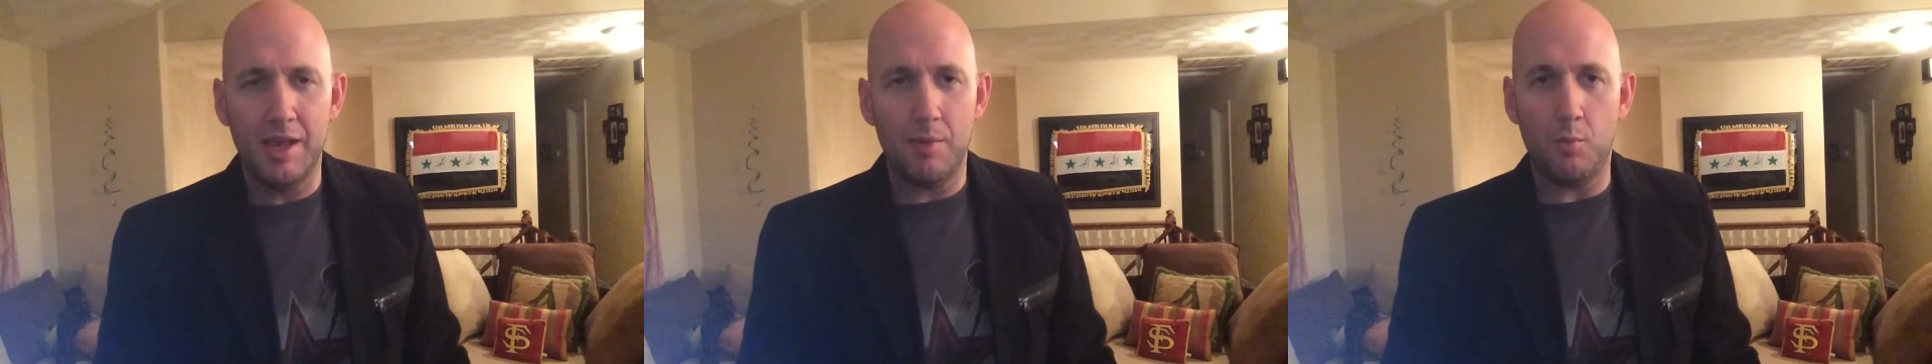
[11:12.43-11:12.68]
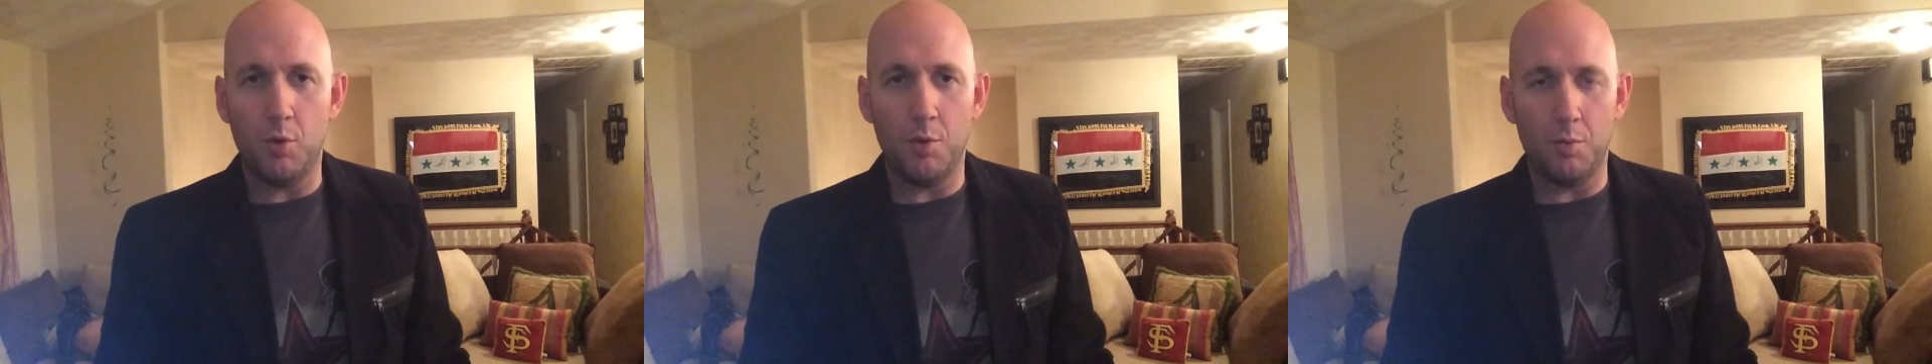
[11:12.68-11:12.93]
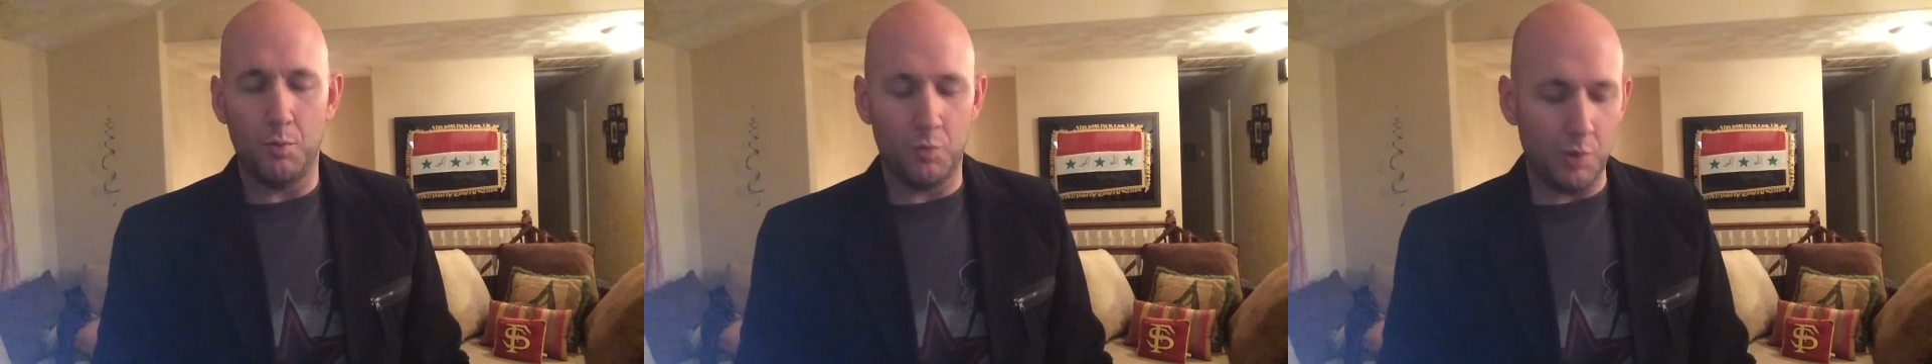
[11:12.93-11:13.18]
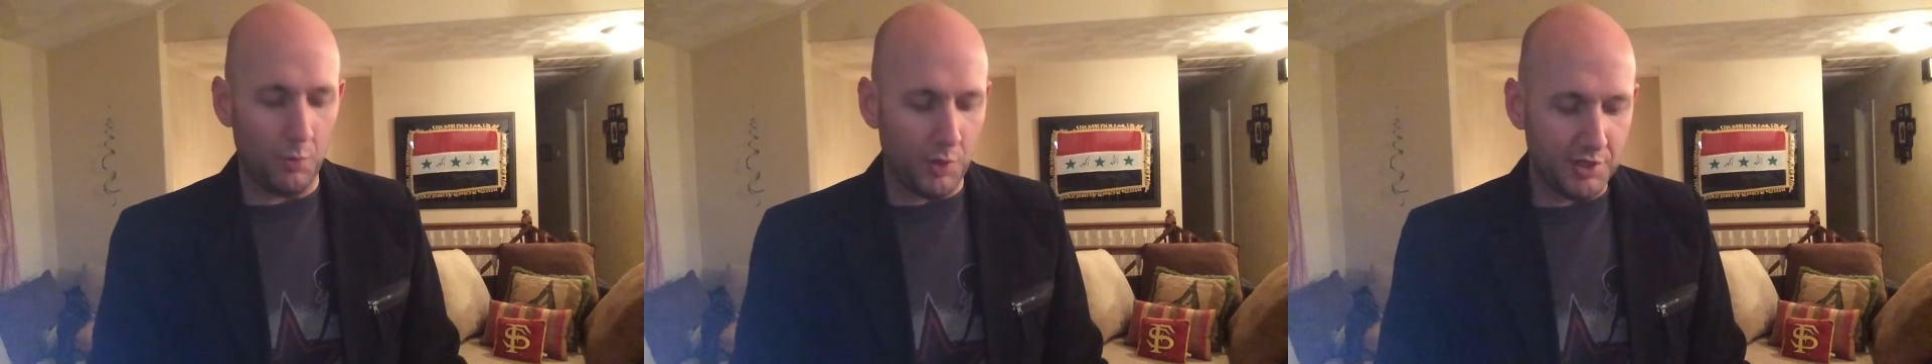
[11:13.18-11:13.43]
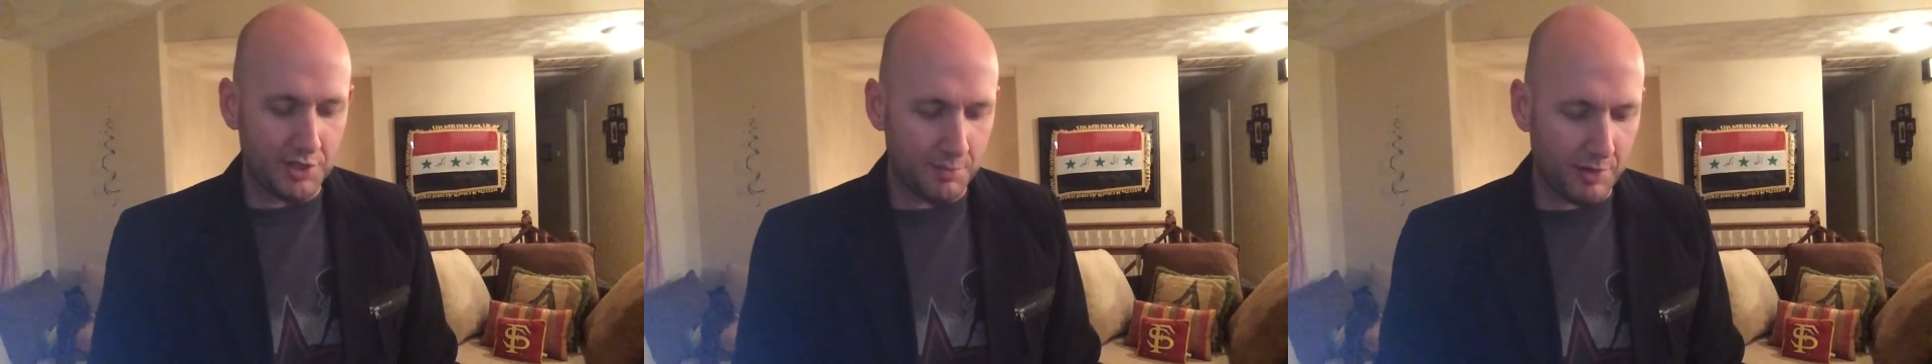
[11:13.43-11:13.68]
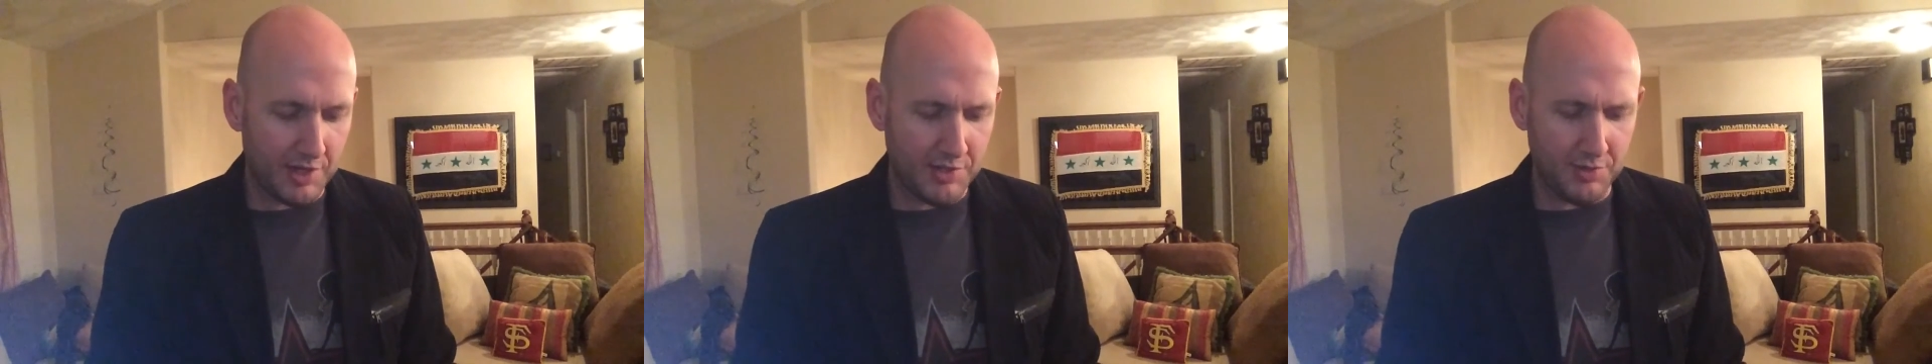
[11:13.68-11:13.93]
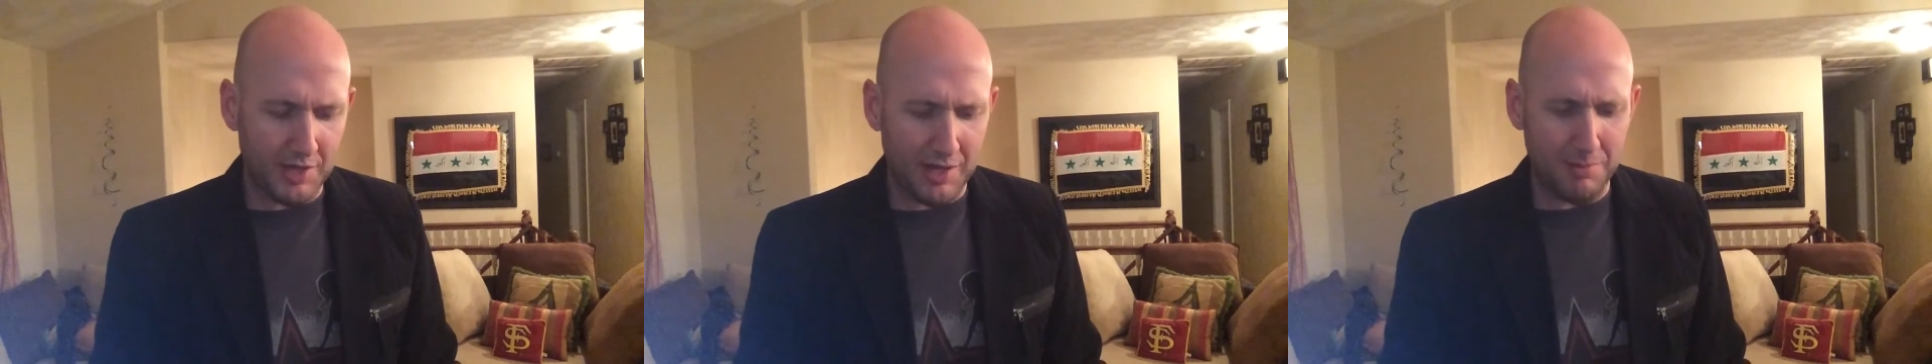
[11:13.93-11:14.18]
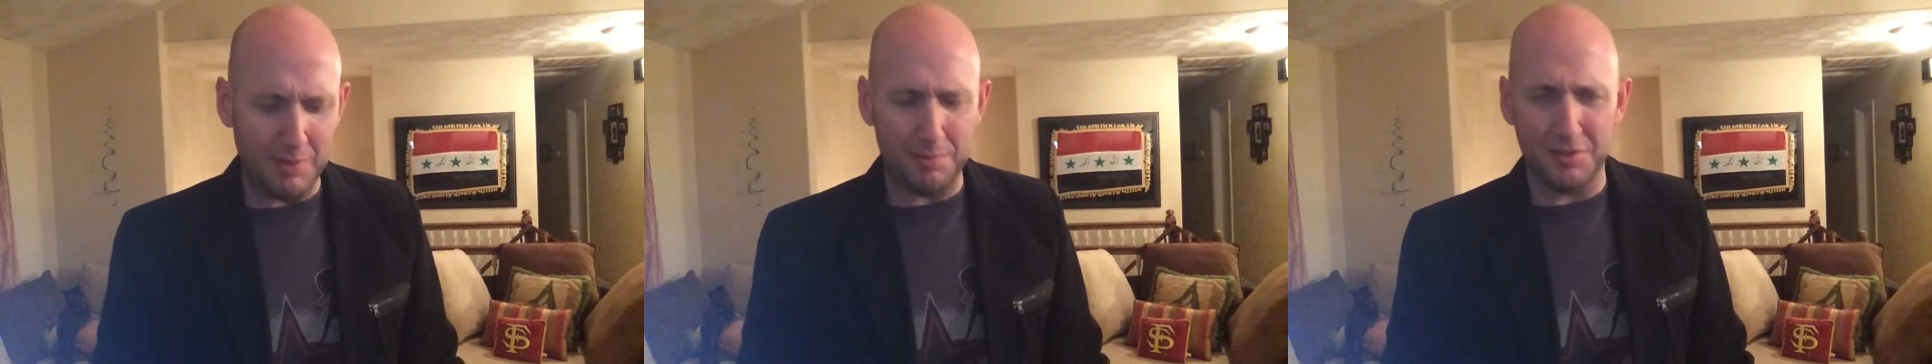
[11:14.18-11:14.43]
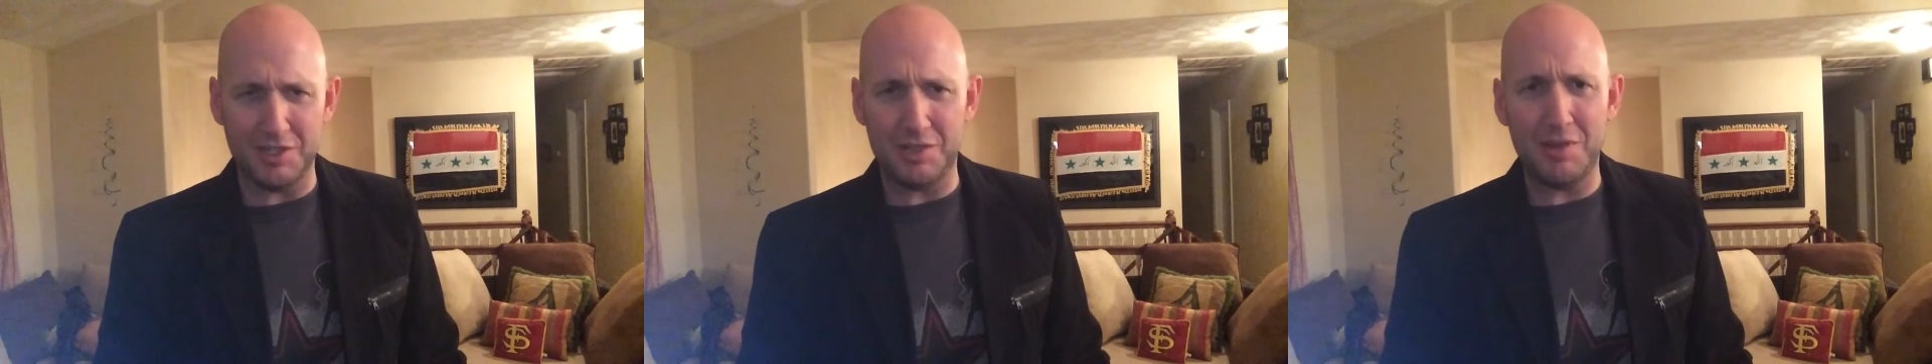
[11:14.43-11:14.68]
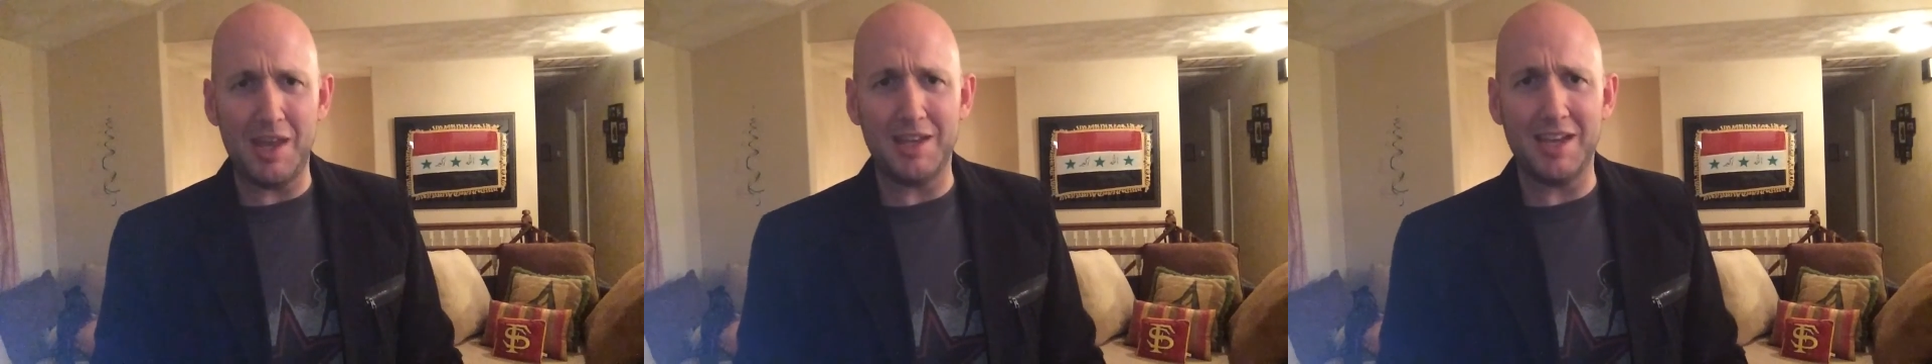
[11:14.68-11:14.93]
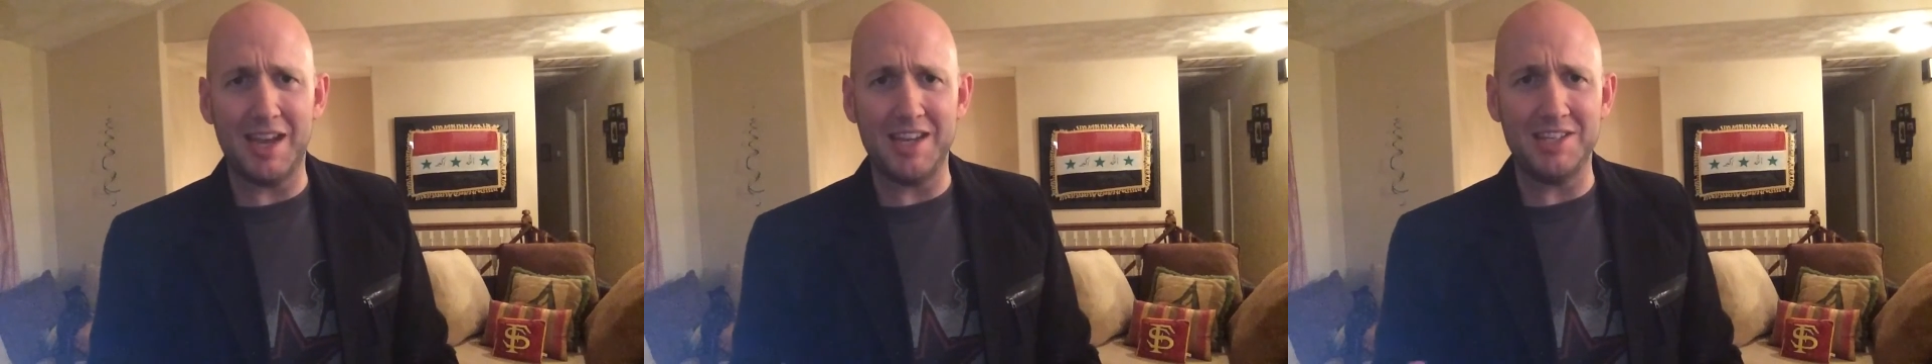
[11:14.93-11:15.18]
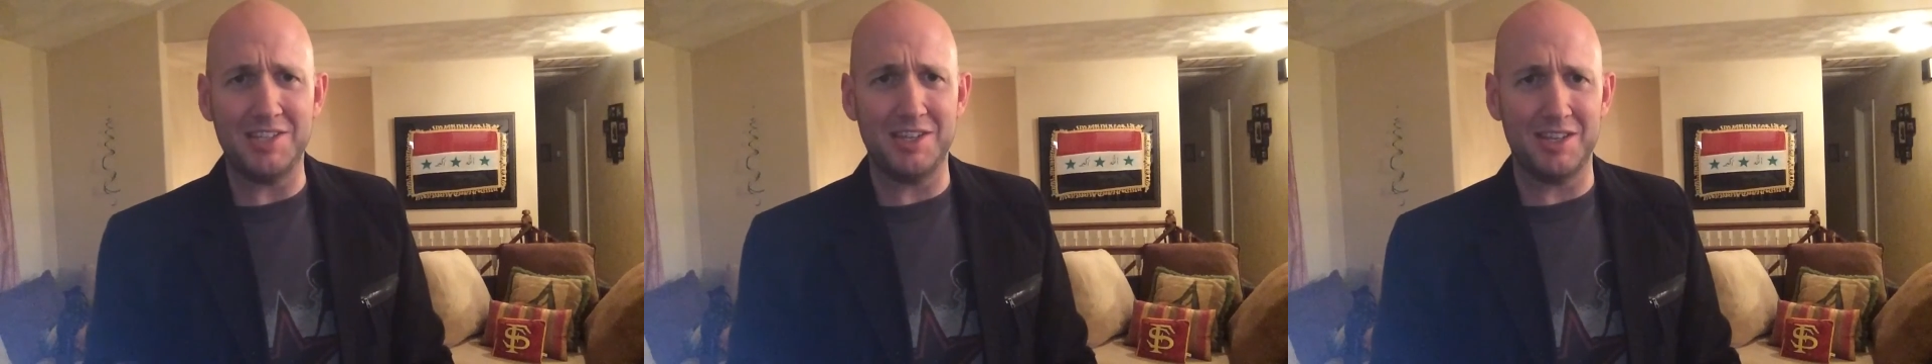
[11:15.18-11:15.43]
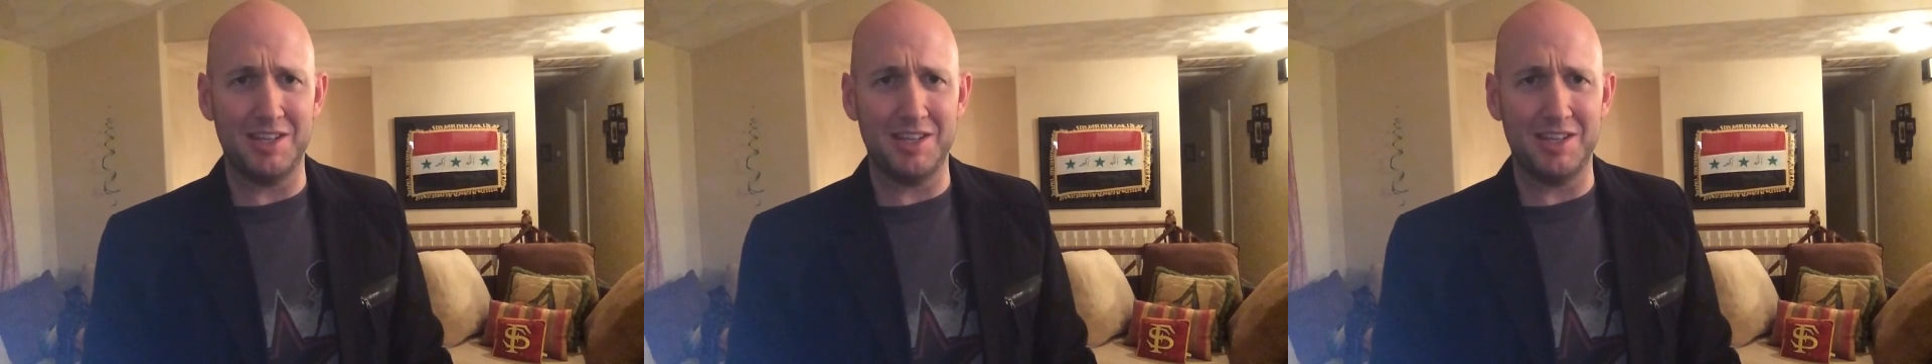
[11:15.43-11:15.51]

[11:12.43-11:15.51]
What was surprising to a lot of people is you had guys